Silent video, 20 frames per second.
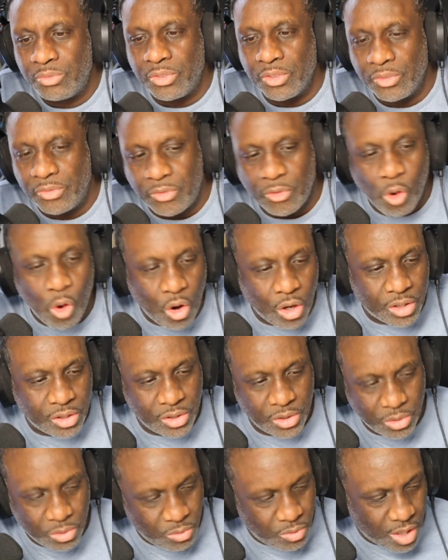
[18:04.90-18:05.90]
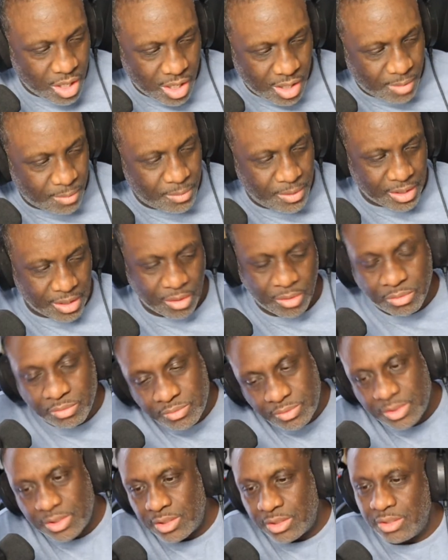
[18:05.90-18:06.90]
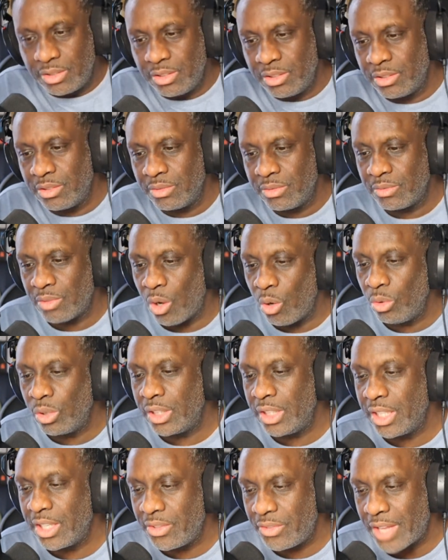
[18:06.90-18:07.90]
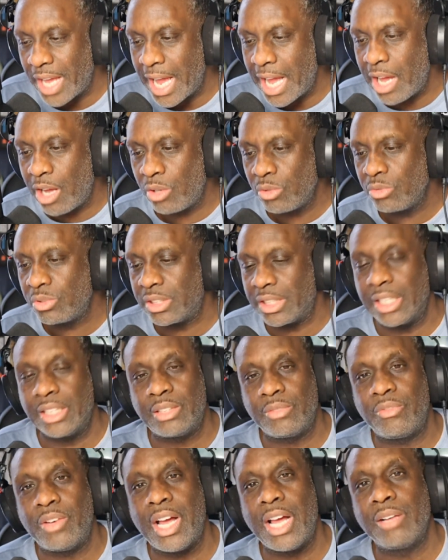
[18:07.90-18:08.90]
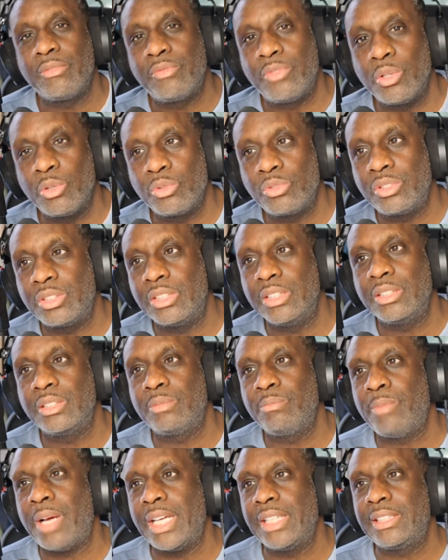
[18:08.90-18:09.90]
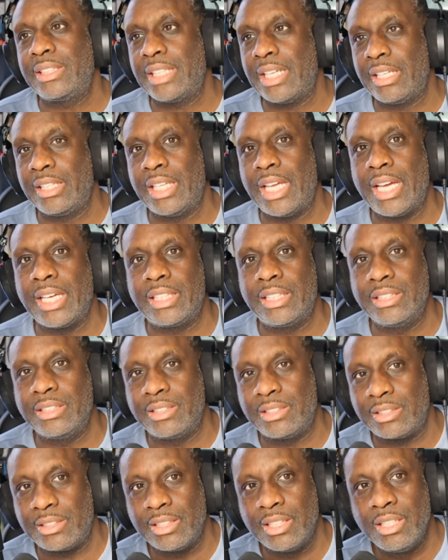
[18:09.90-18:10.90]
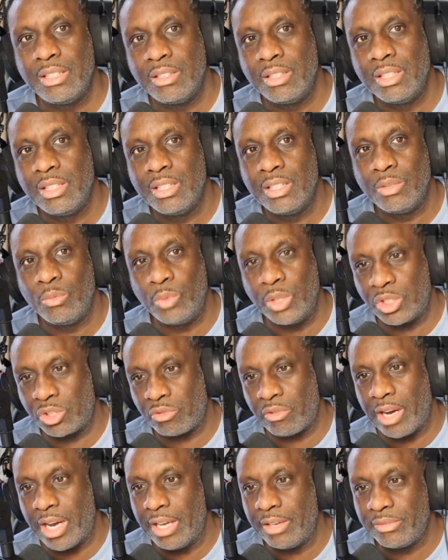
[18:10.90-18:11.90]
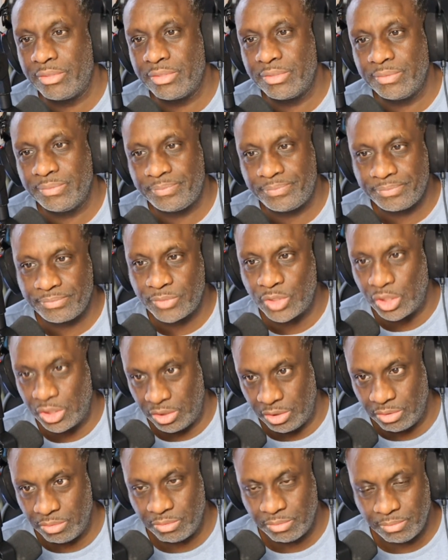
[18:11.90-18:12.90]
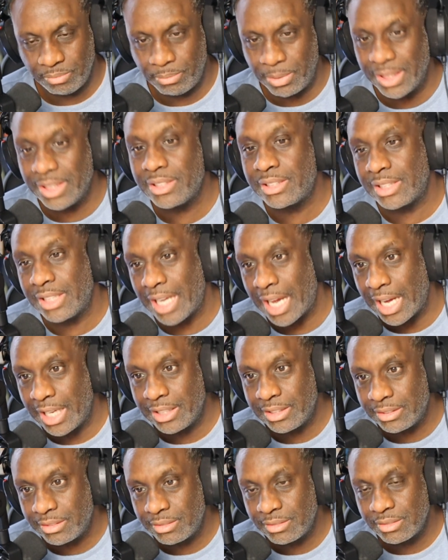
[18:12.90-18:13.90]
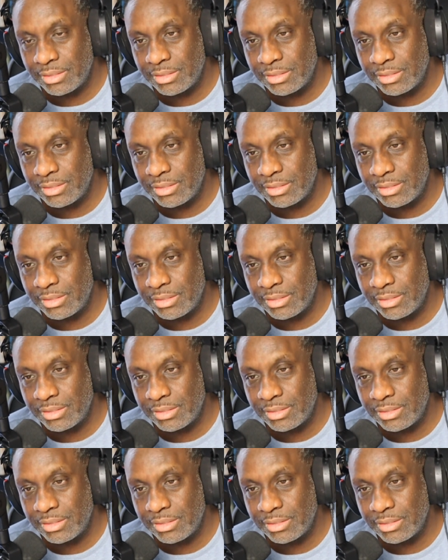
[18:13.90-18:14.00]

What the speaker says: For all of you, holy and thou, sanctified folks, this might sound like it's witchcraft to you, but it's not.